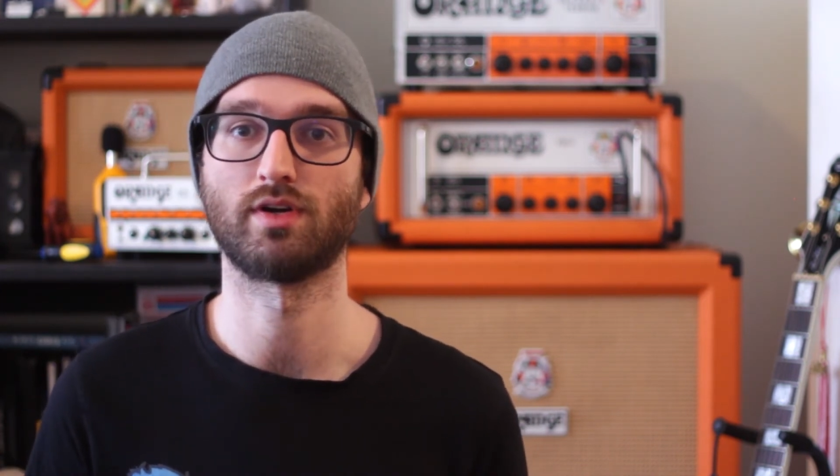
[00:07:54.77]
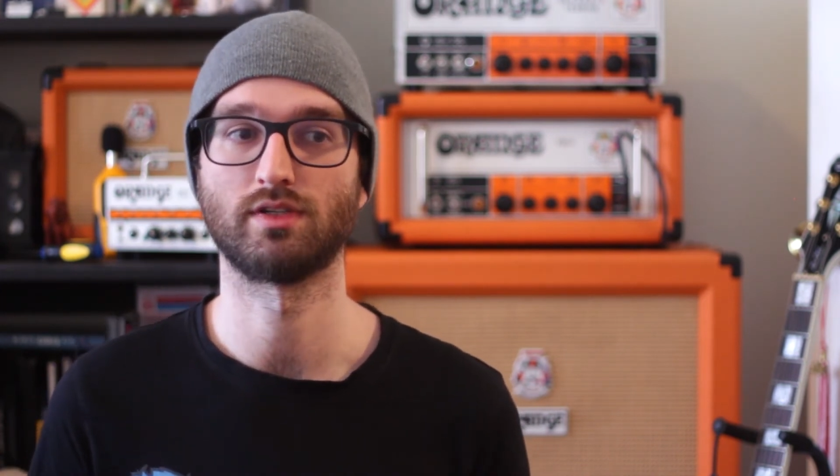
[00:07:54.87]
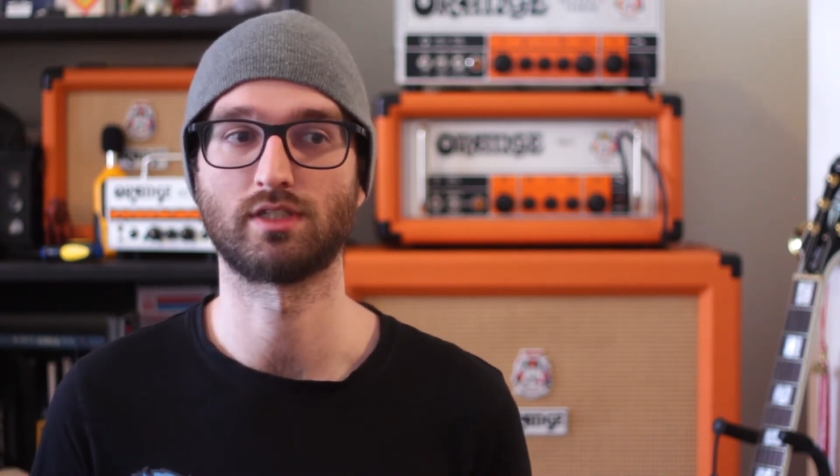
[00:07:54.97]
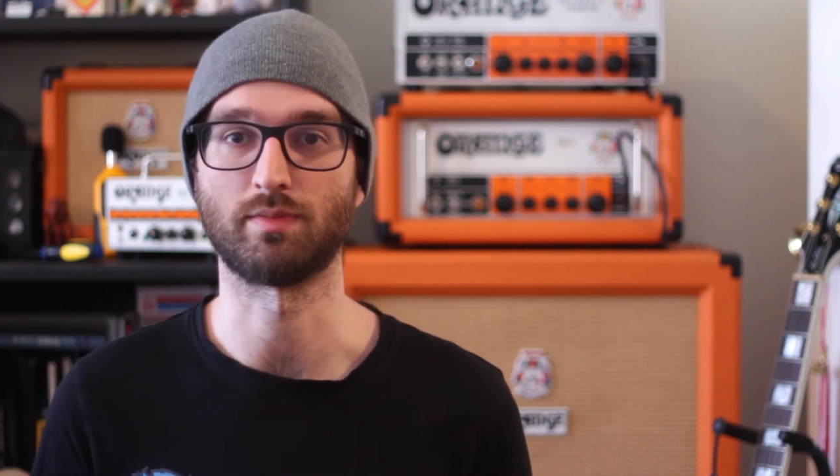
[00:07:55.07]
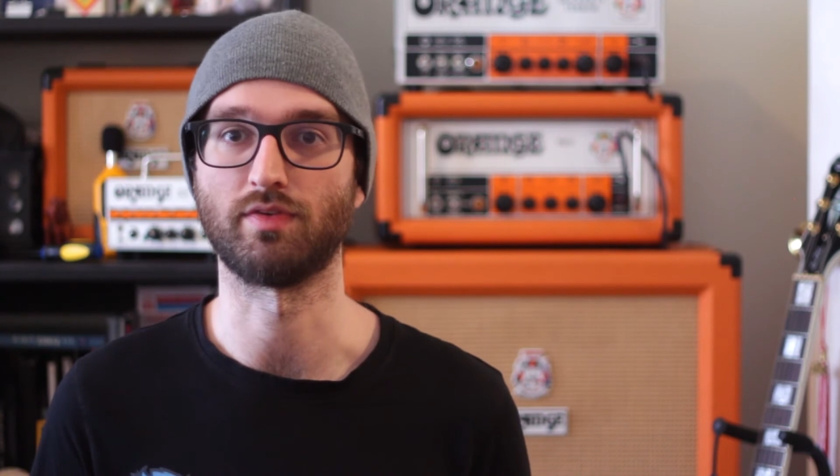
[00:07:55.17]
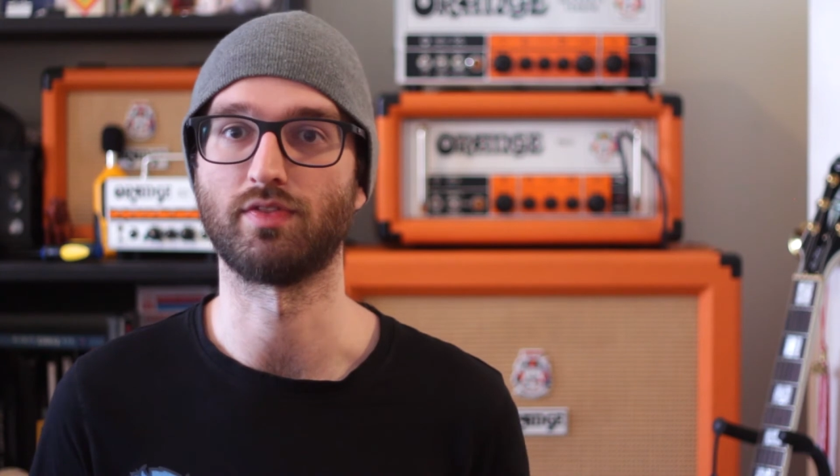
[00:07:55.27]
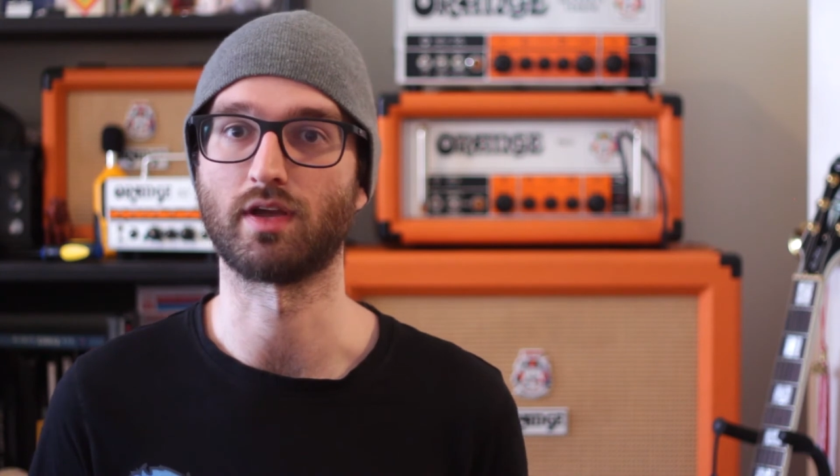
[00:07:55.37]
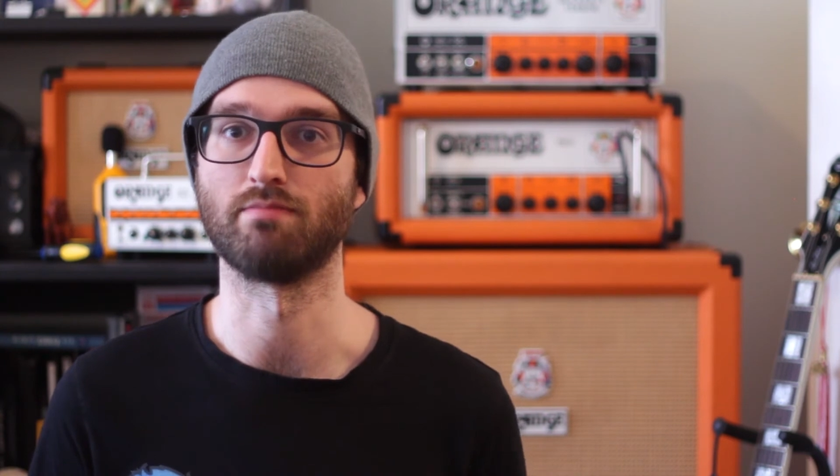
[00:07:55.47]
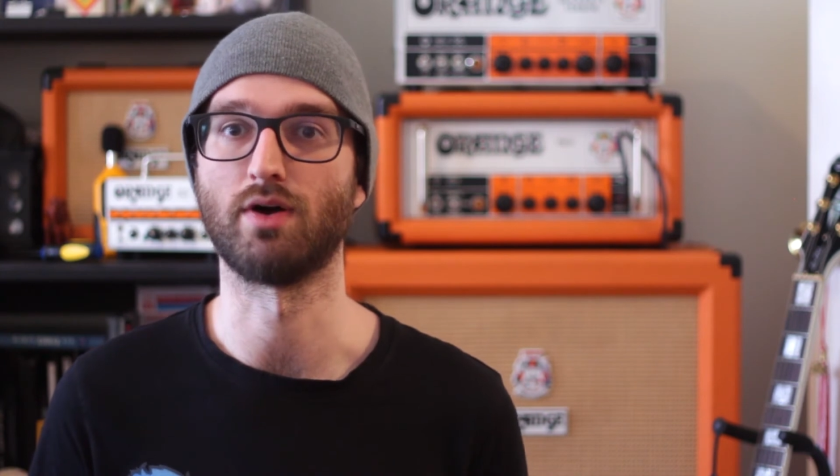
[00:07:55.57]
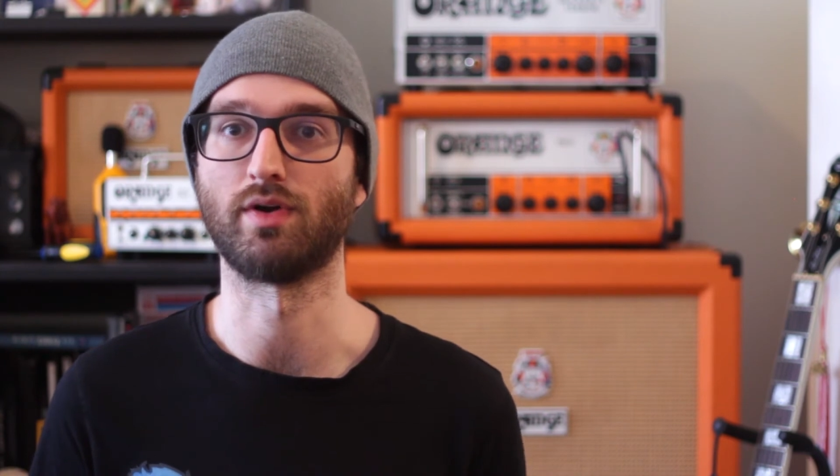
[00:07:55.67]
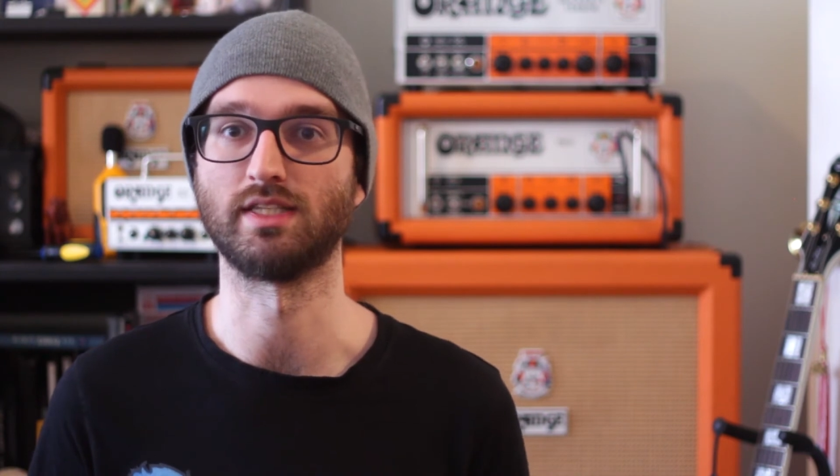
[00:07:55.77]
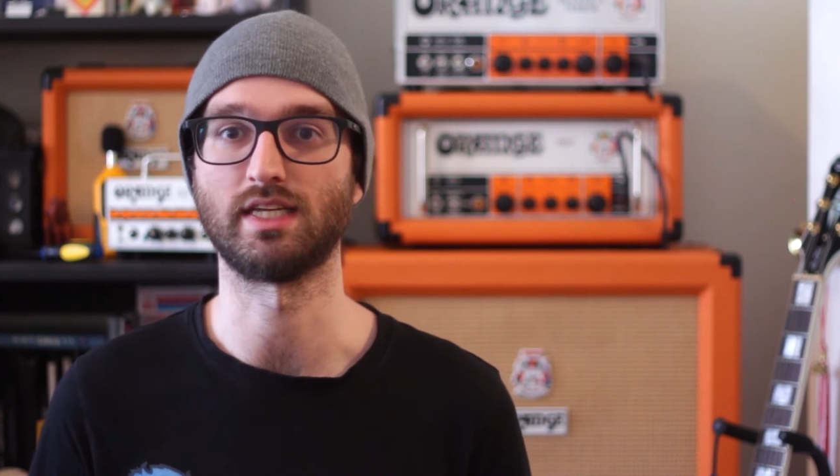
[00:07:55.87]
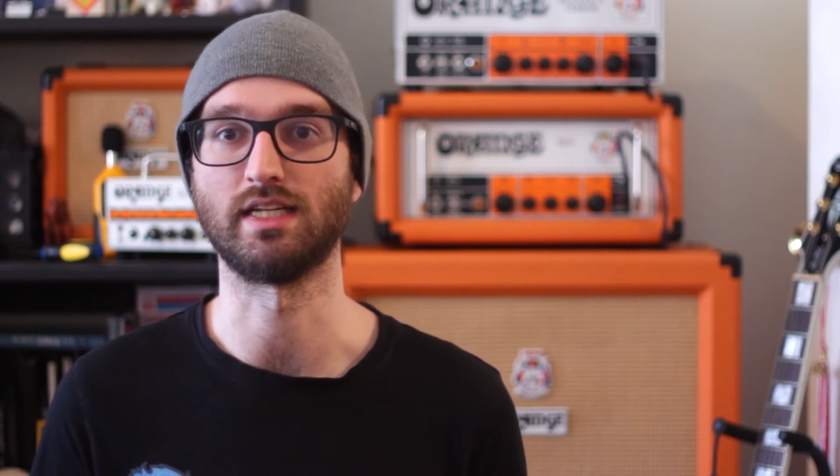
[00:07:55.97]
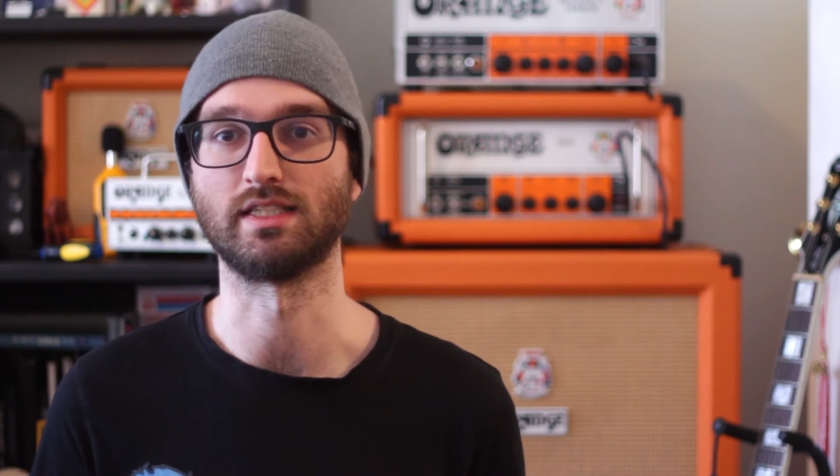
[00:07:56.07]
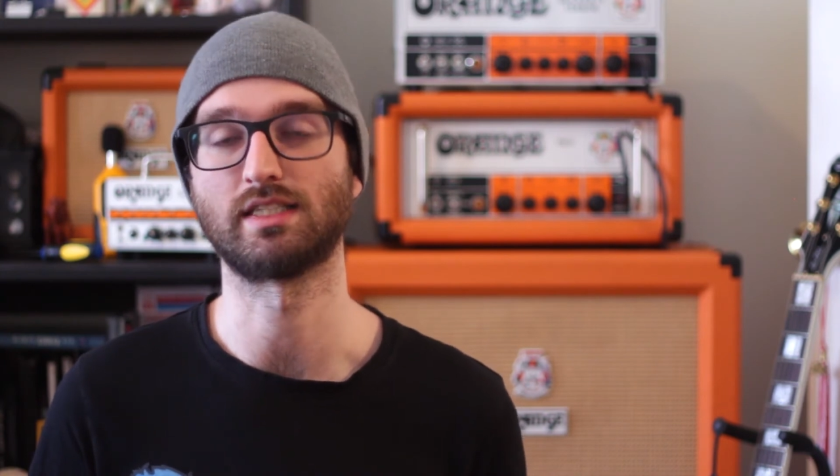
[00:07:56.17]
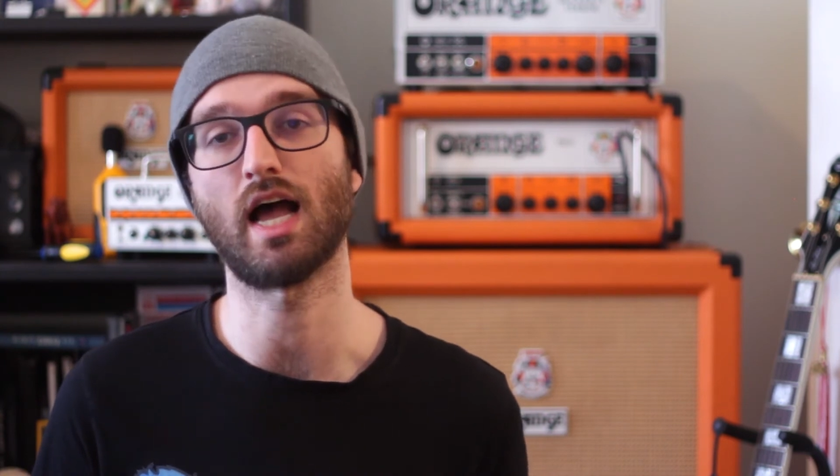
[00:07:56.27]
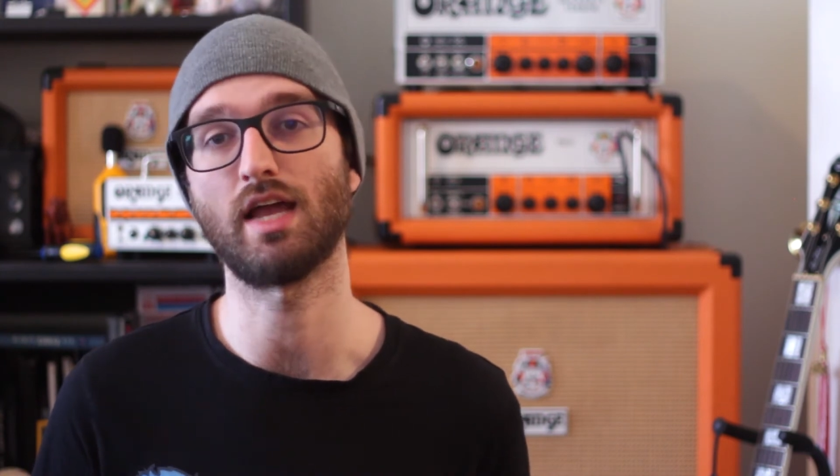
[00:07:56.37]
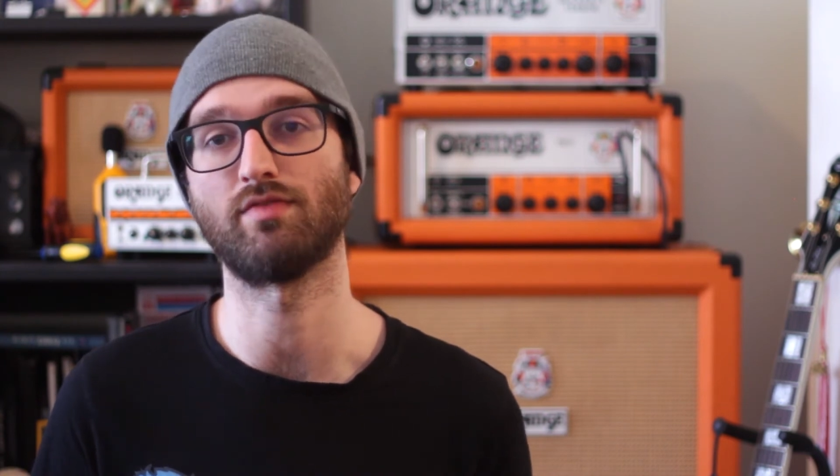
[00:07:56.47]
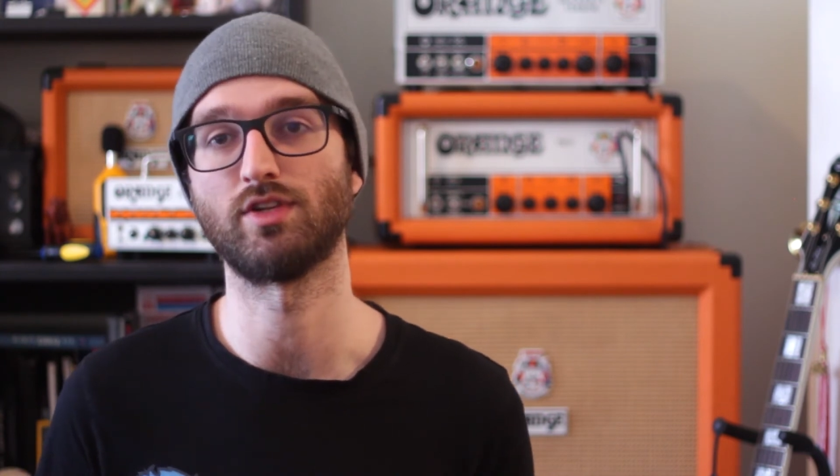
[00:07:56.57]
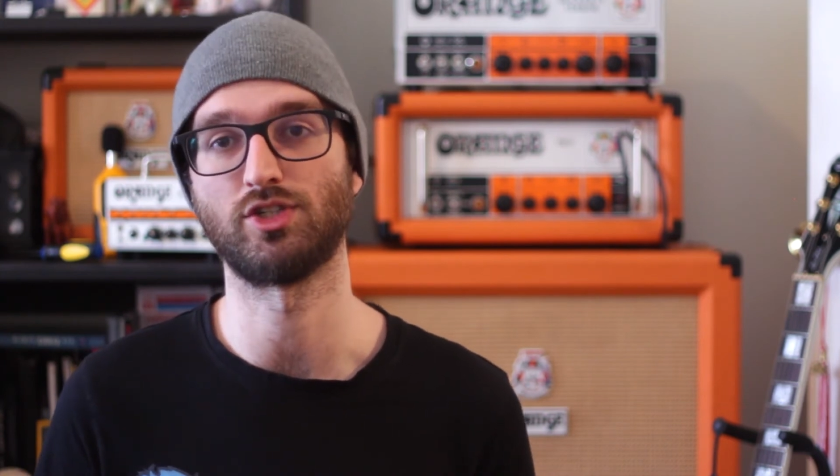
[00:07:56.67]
some of the components inside of the